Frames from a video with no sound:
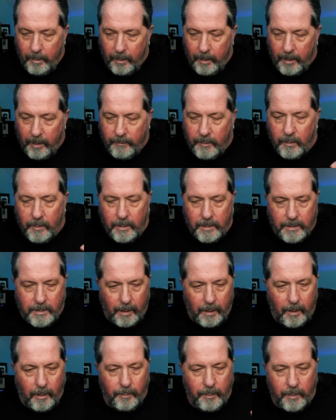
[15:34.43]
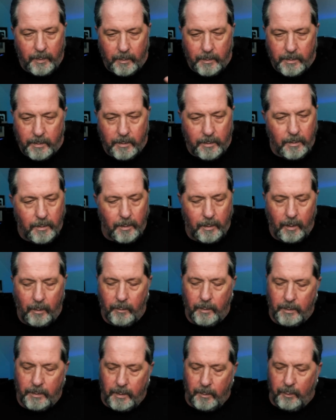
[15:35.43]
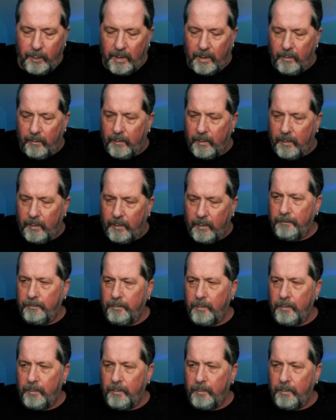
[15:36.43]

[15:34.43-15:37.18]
after the top, there's a bit of a